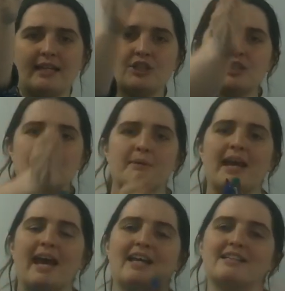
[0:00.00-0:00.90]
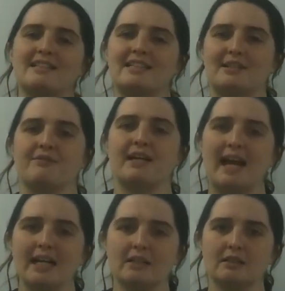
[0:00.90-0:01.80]
And as you can see, my hand is at a different
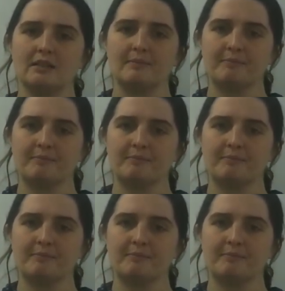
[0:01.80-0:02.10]
angle.